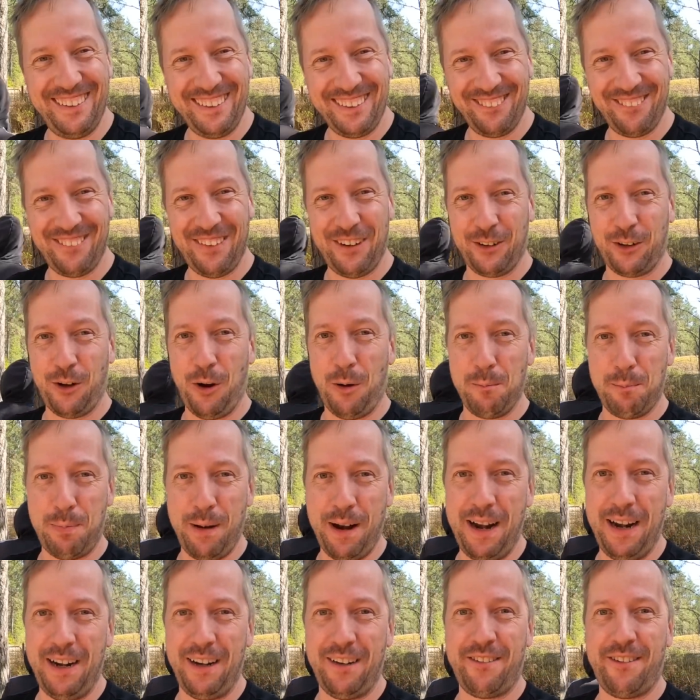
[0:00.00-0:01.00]
well,
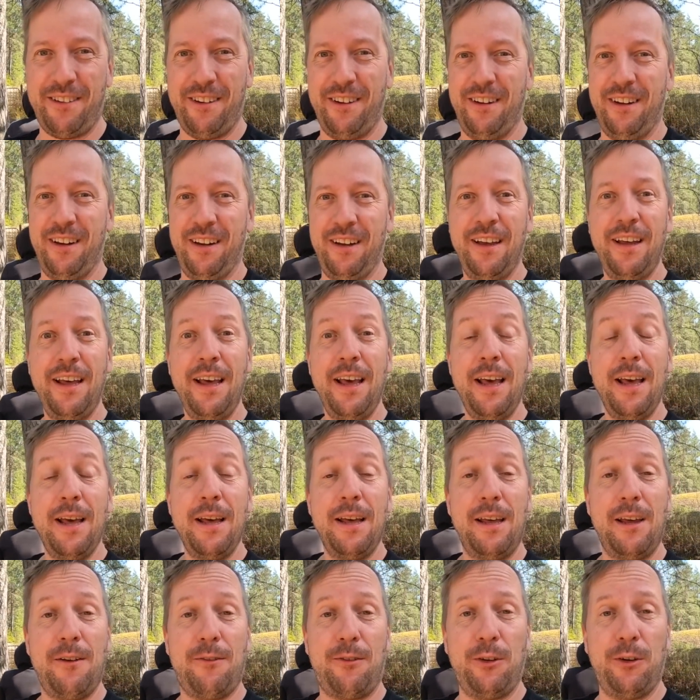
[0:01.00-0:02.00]
compared
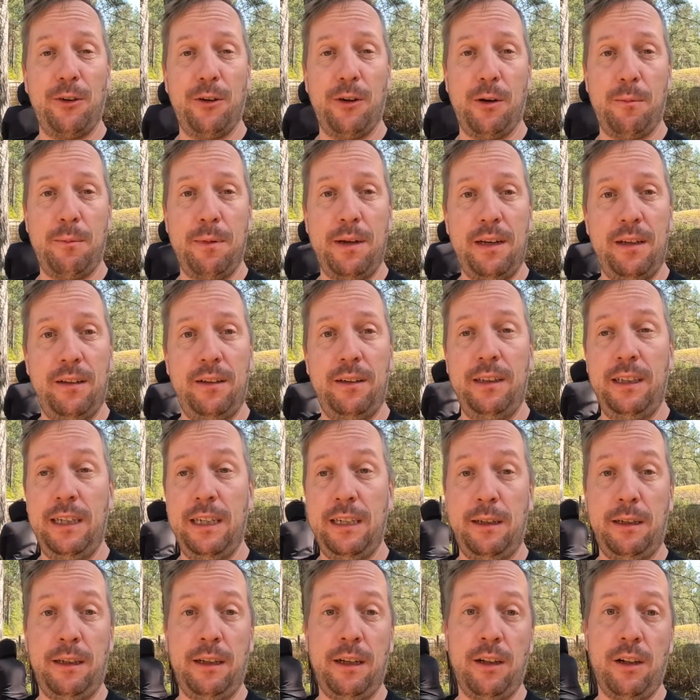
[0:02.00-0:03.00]
if you are
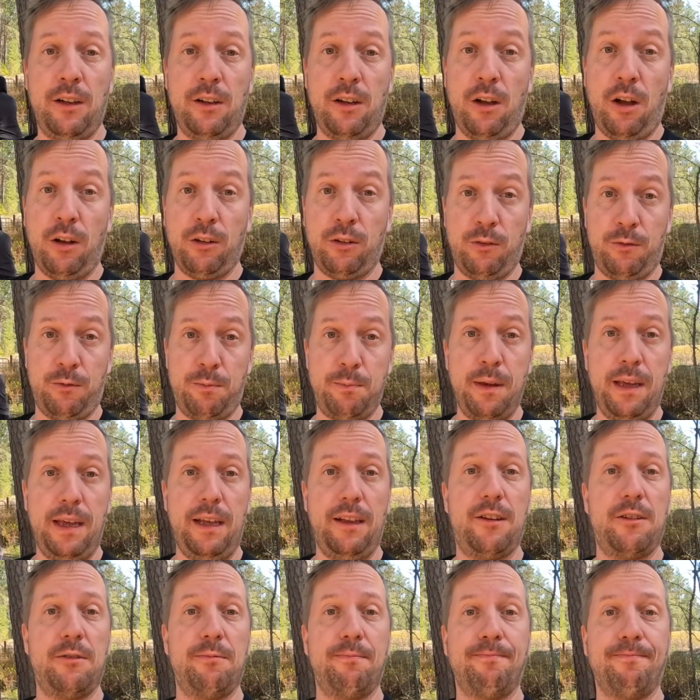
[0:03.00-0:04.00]
eating a lot of
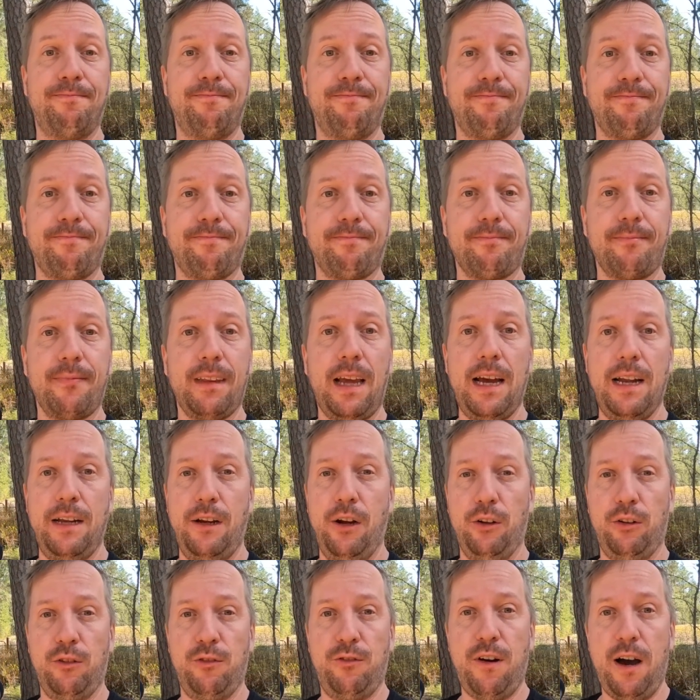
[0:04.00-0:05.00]
meat and
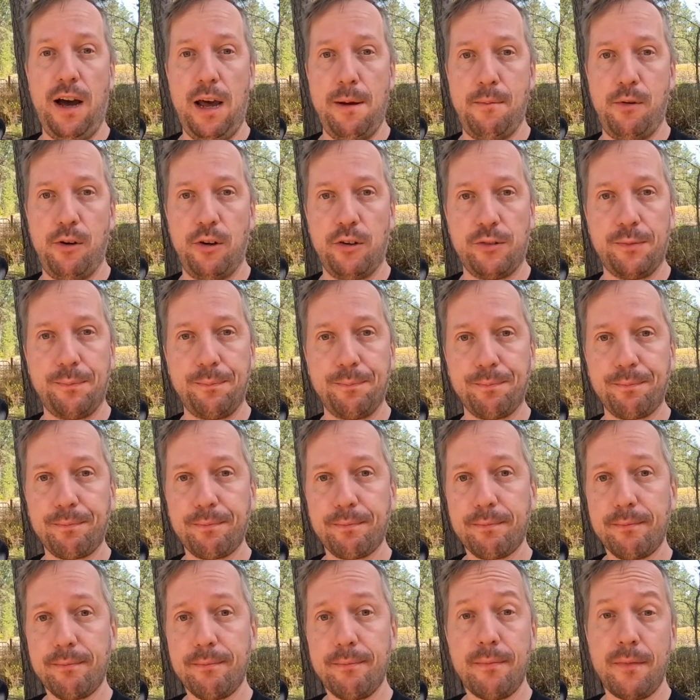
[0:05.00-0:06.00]
not fibers.
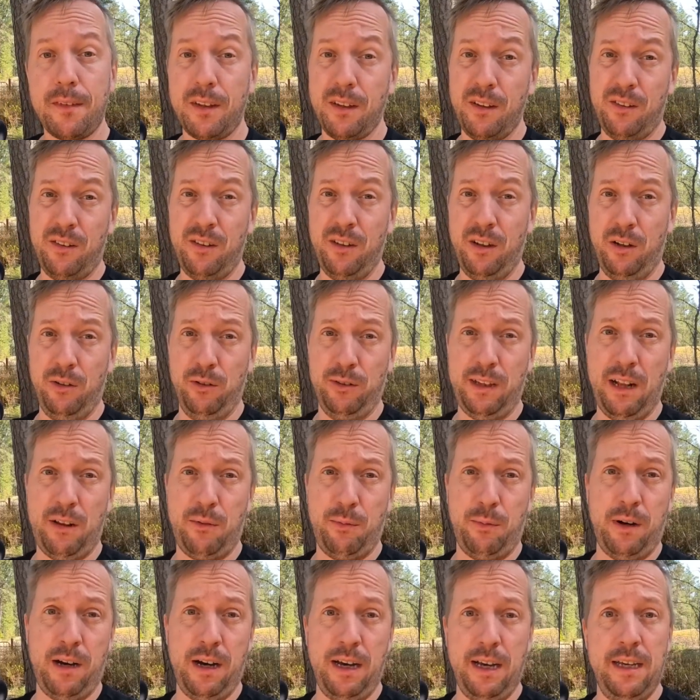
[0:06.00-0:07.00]
So that's
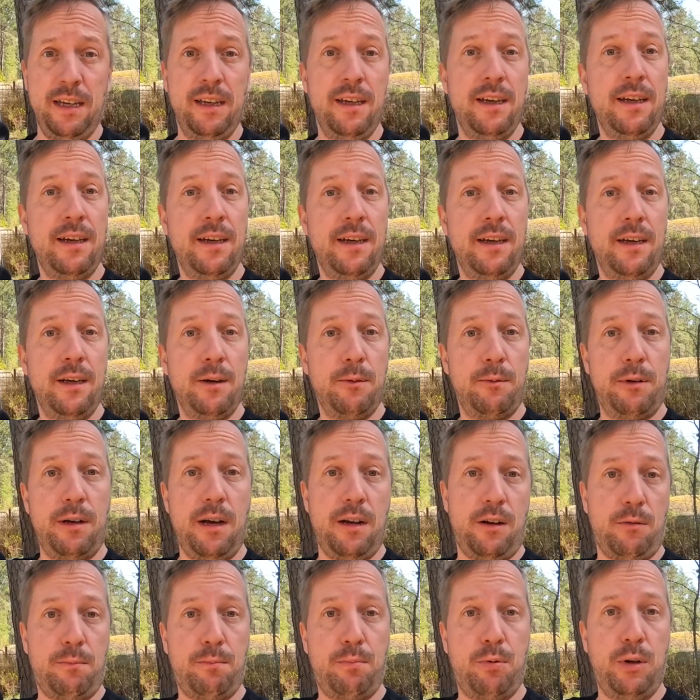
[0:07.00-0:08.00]
why we
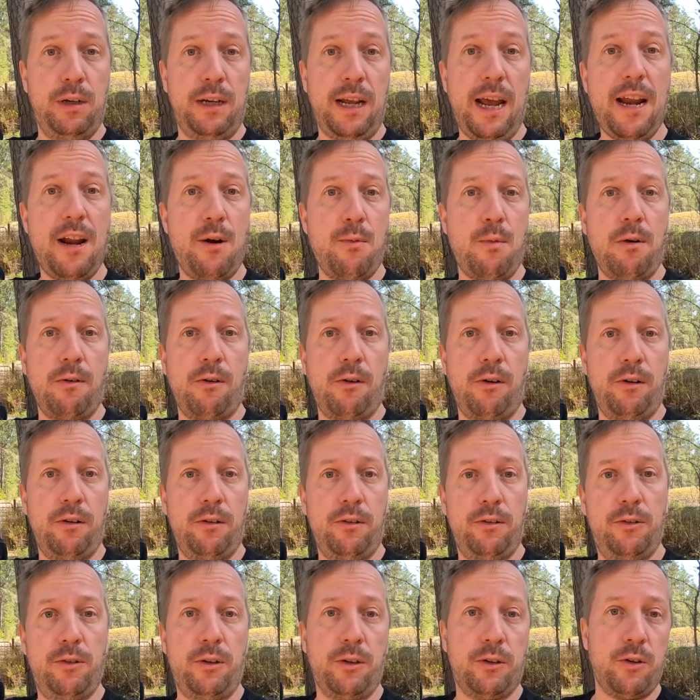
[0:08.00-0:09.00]
are not putting any water
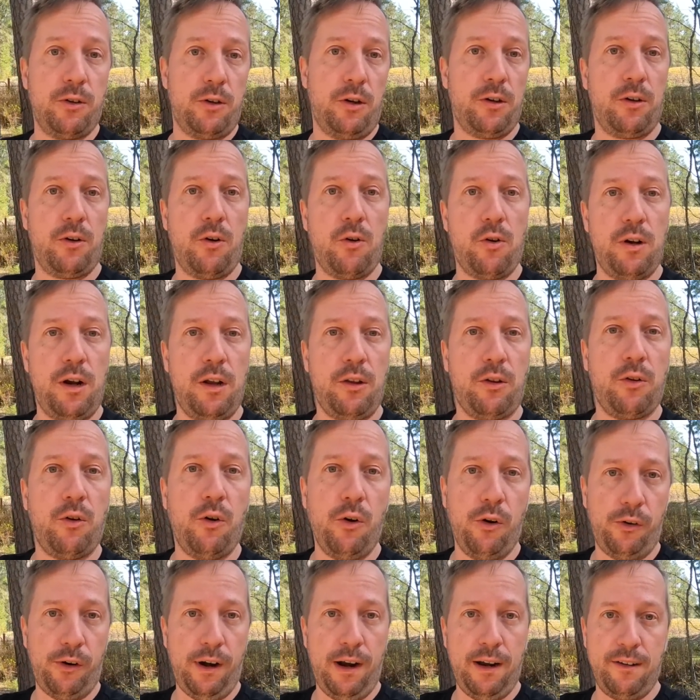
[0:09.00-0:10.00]
to the coconut
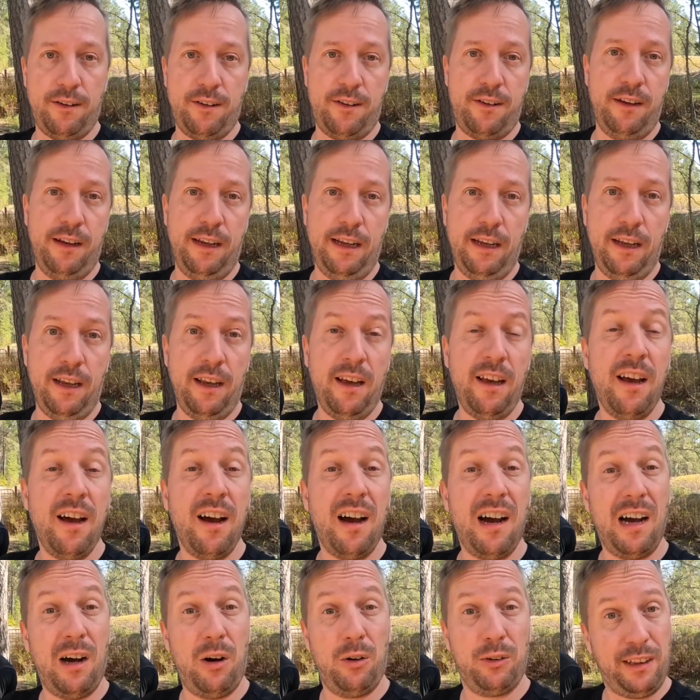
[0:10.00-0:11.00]
core and see
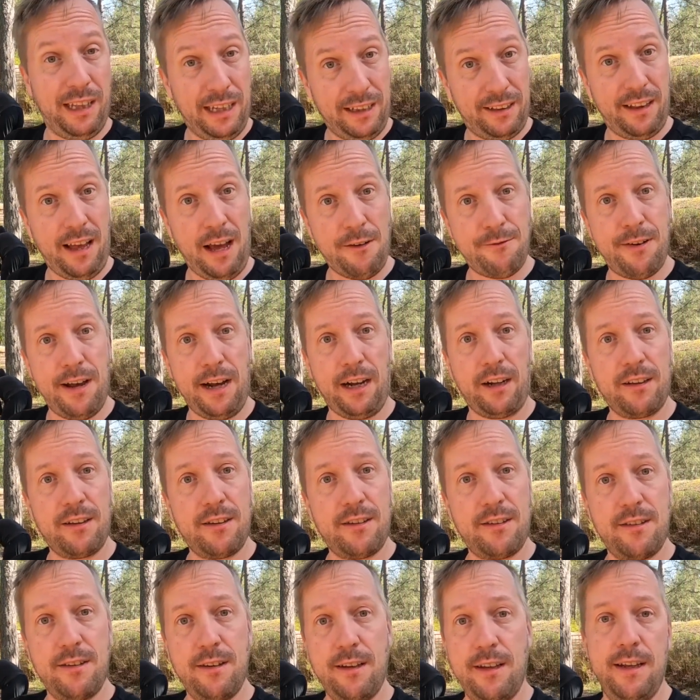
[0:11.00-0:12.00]
how that
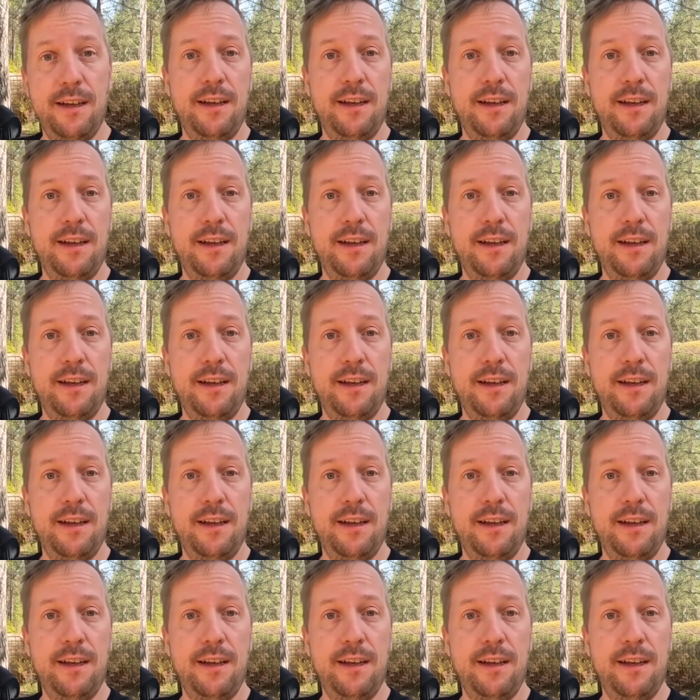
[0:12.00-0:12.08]
affects